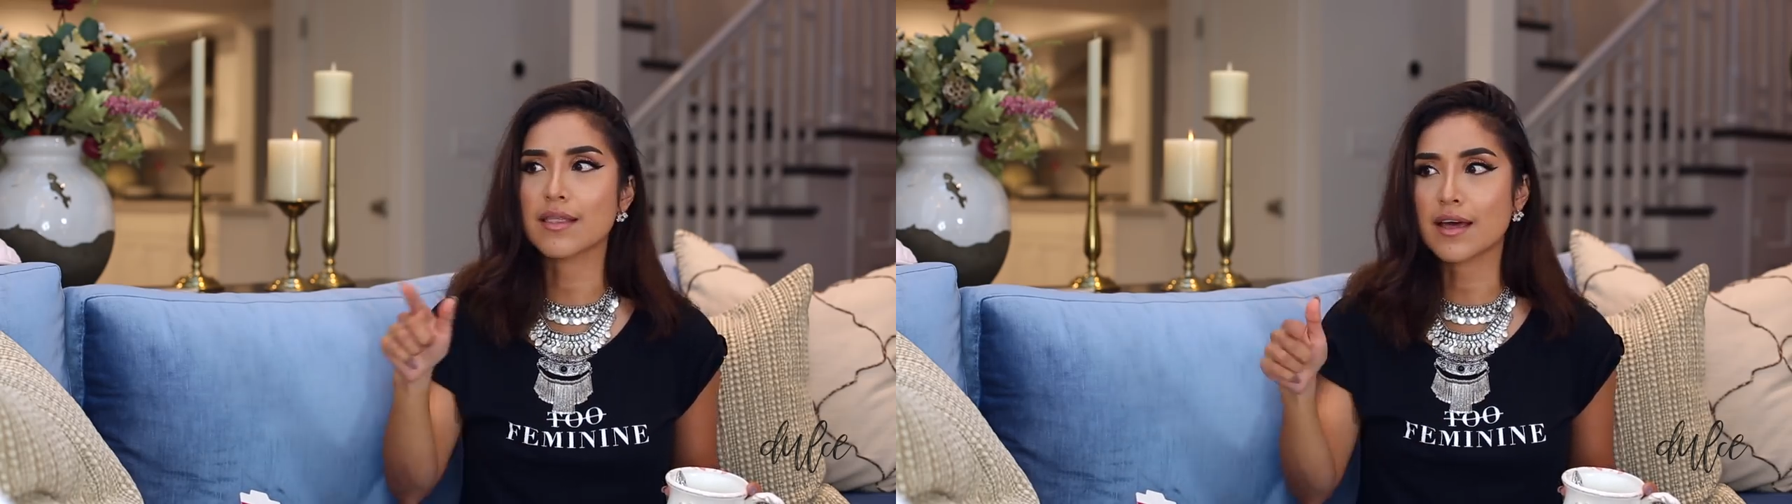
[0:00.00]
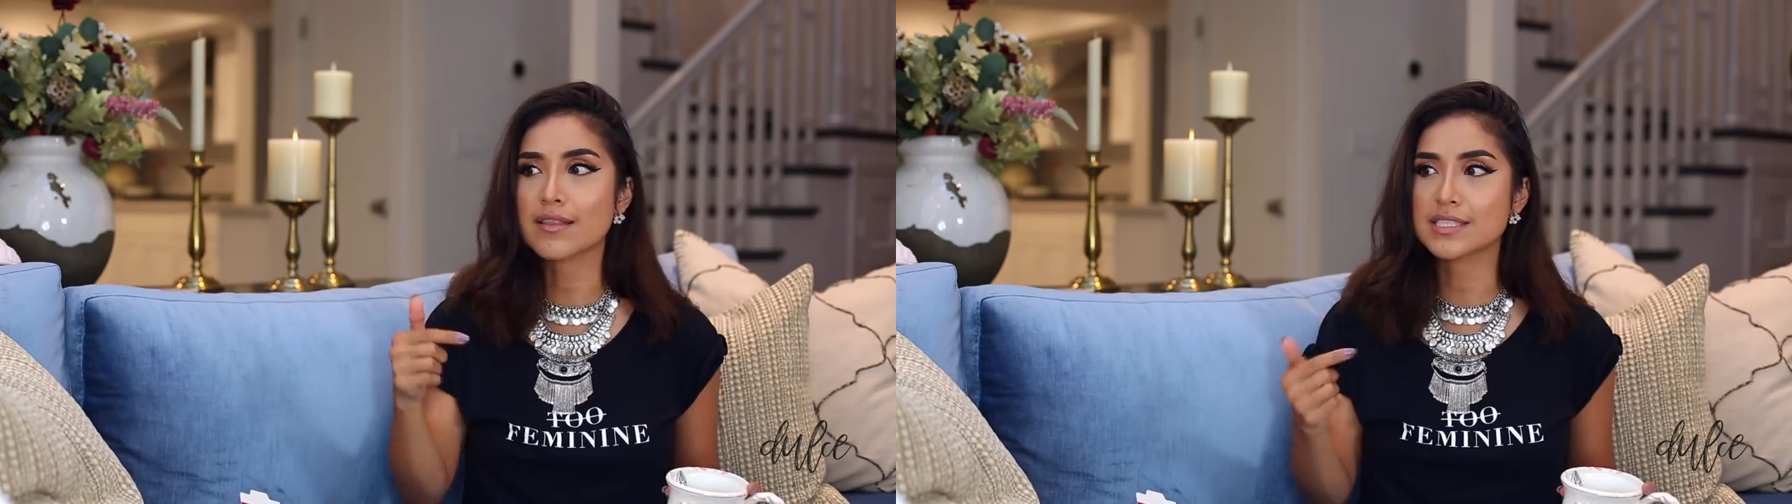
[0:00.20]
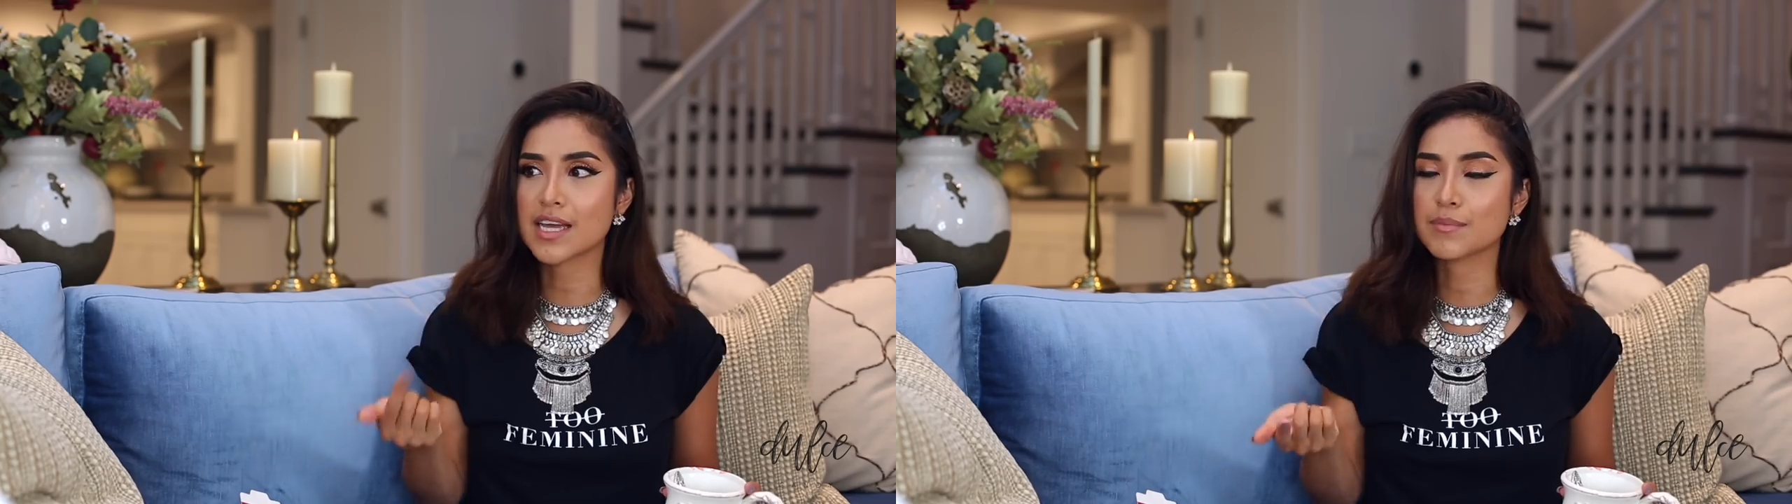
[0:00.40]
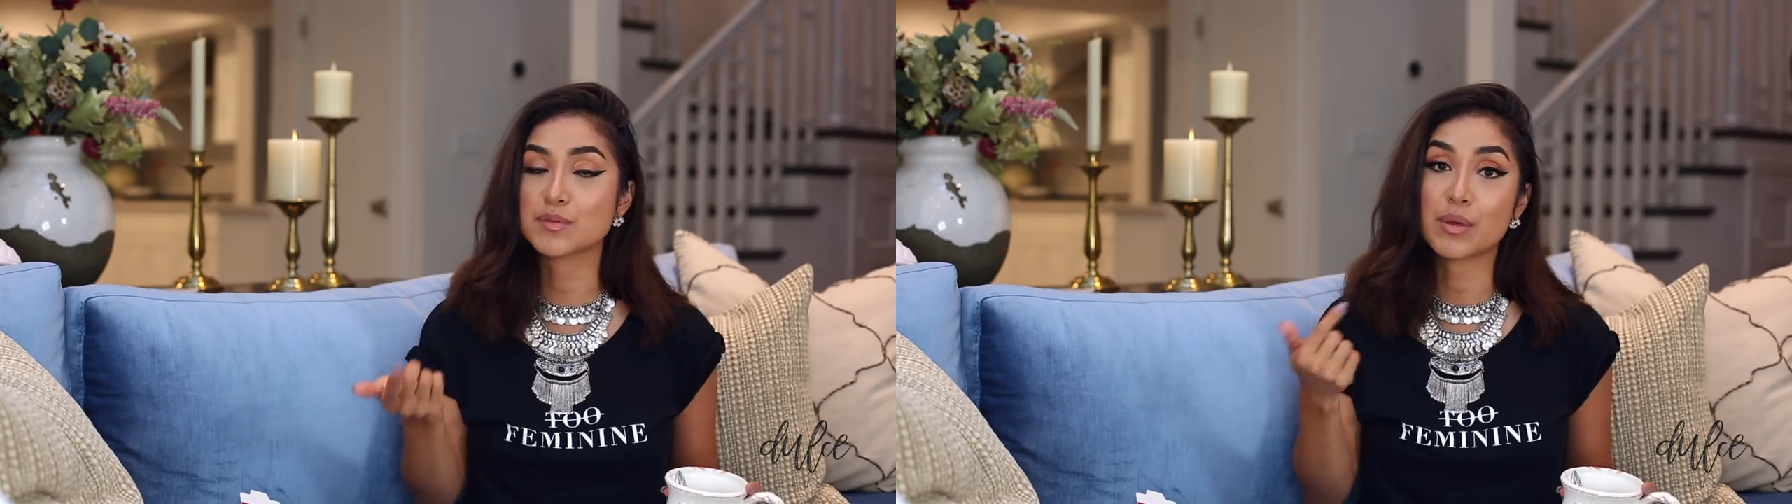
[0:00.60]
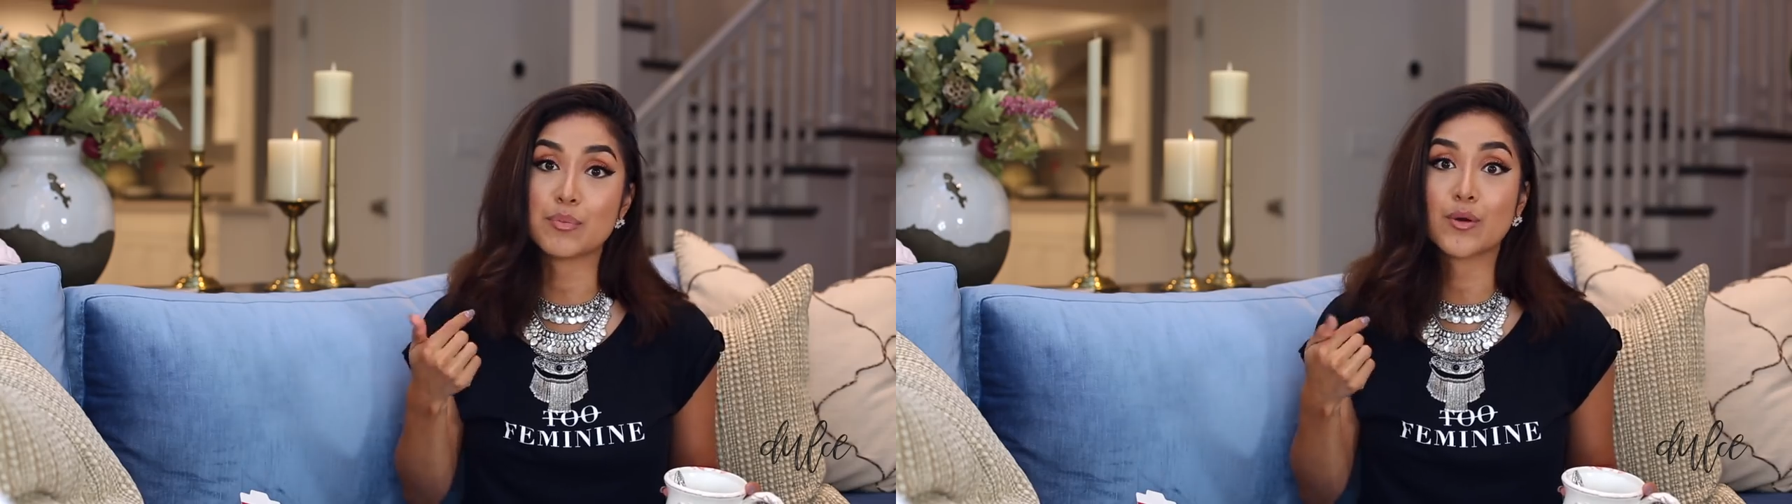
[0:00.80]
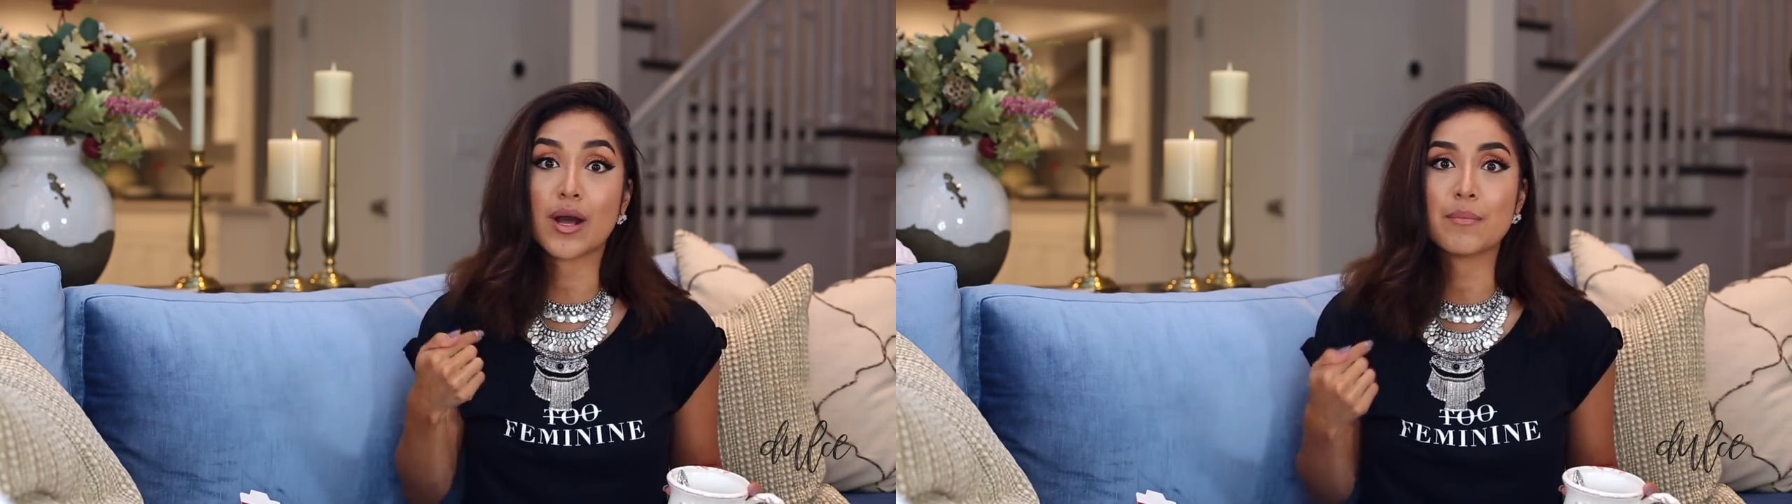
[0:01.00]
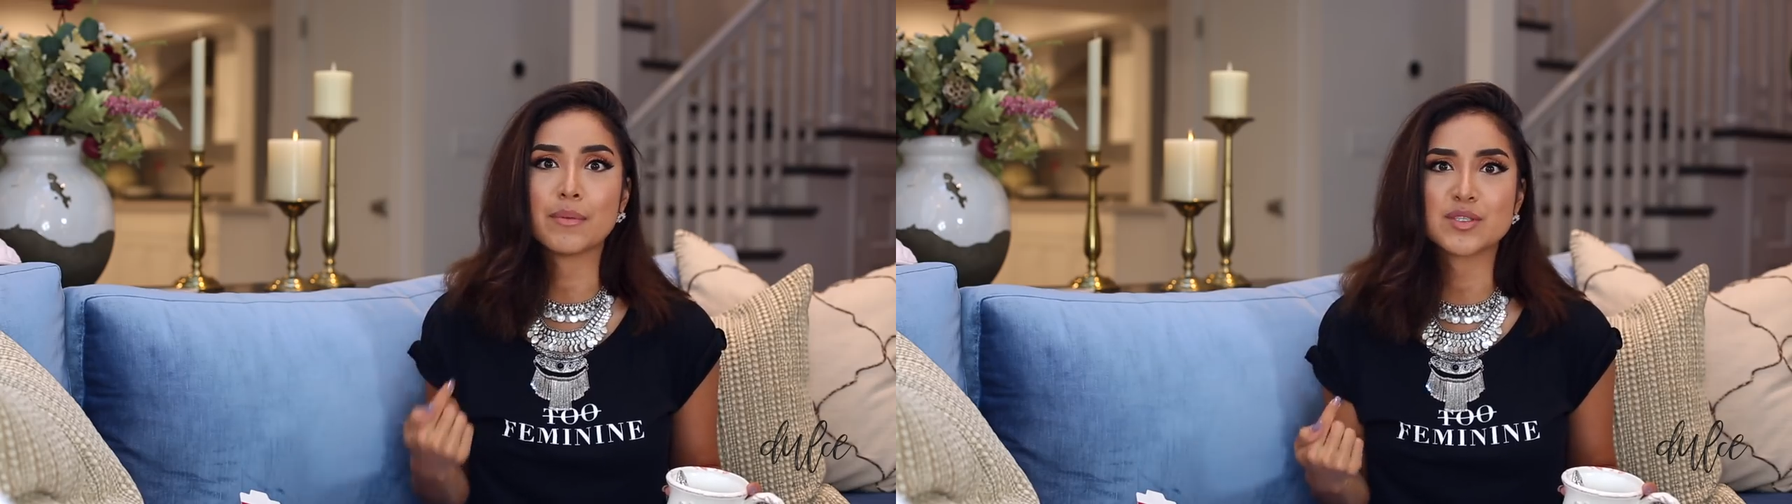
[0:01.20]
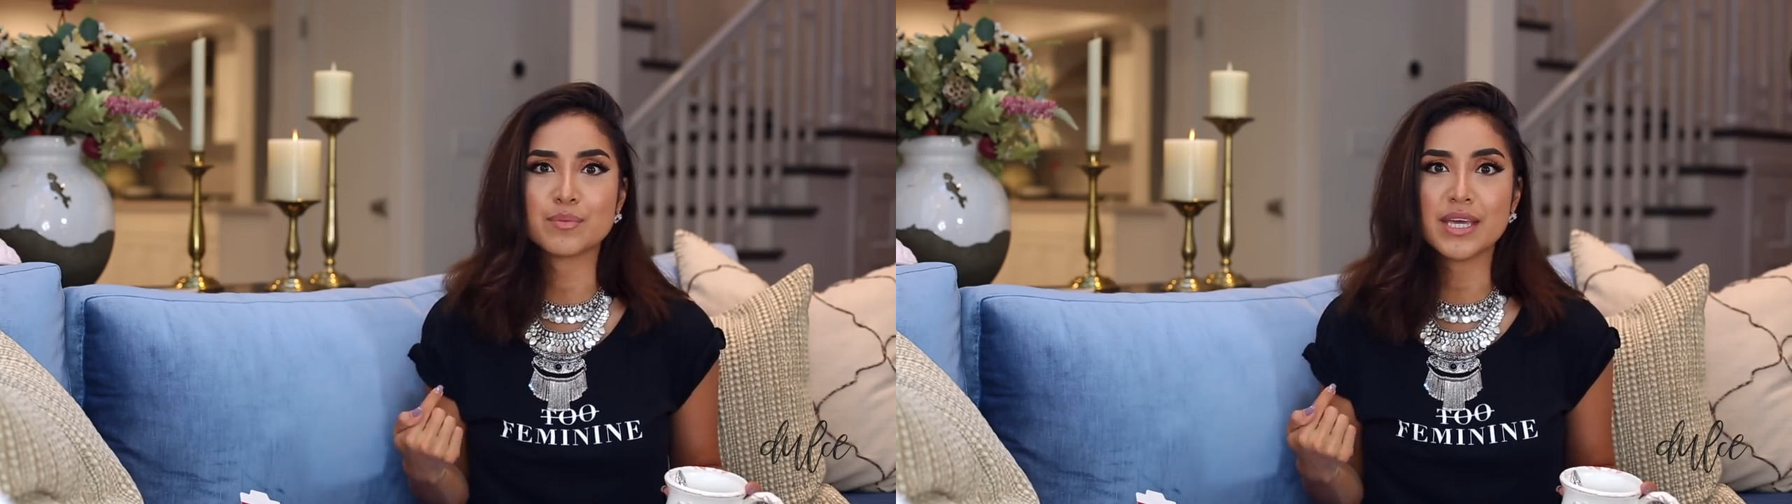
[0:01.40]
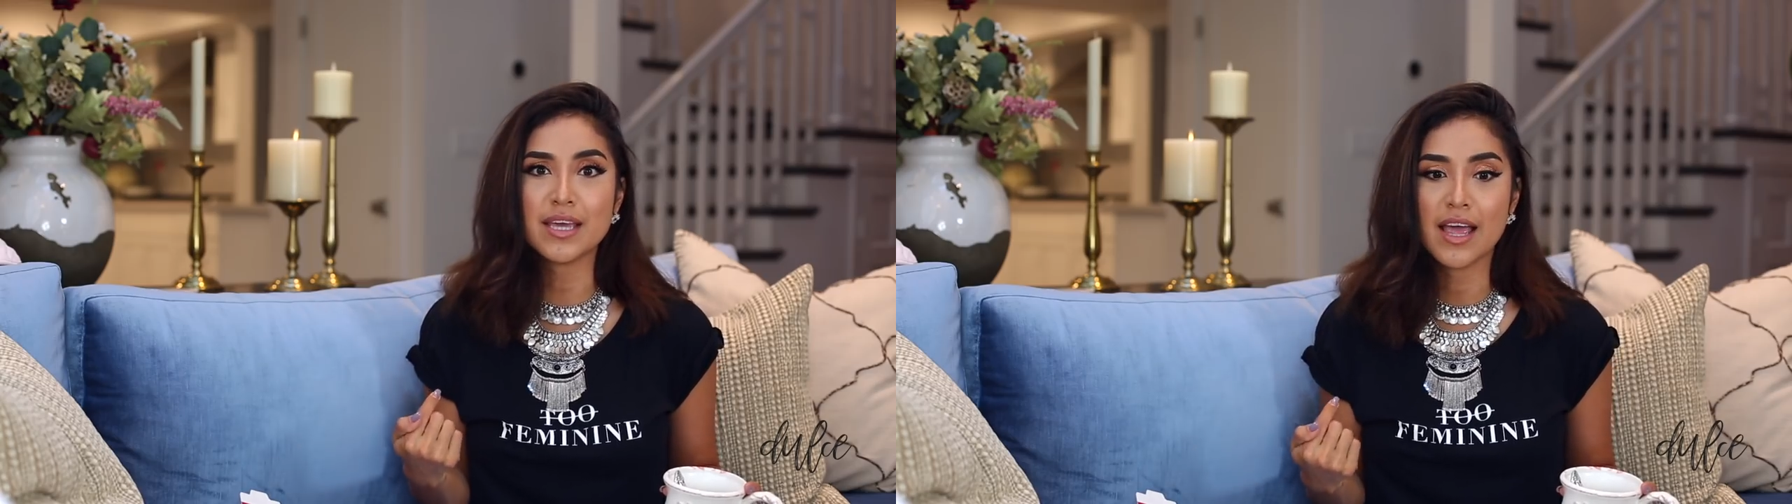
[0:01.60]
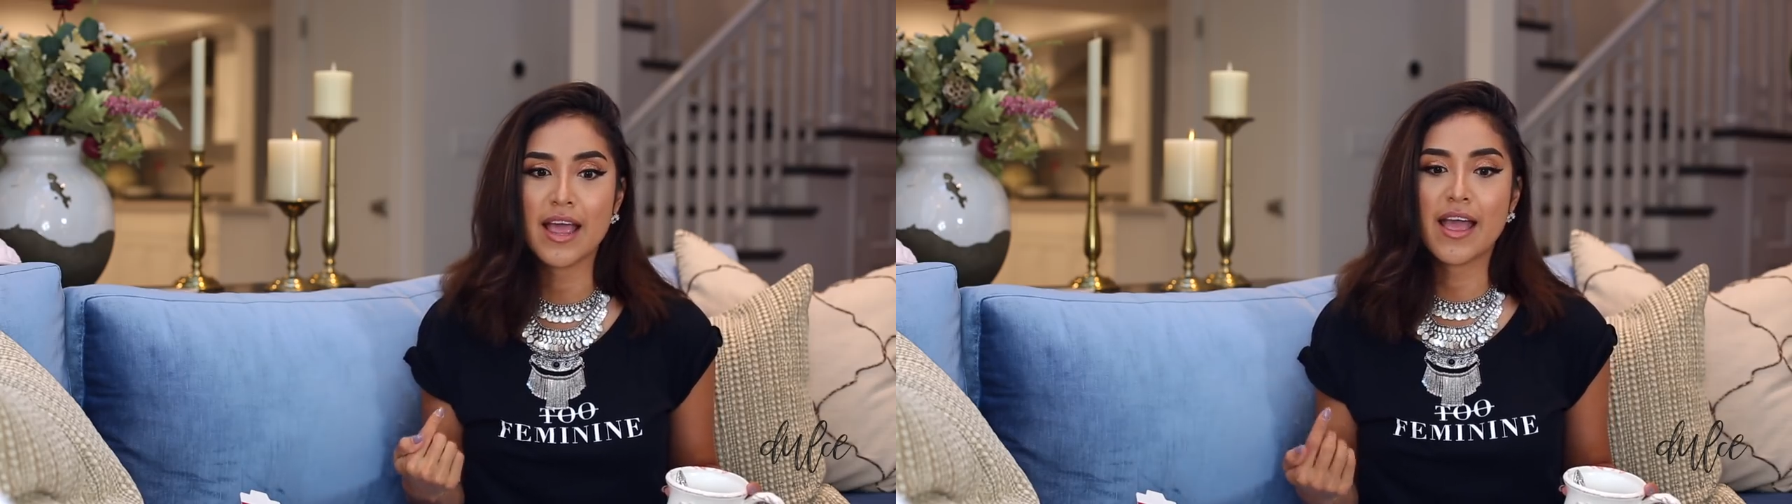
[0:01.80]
A lot of the times people come up to me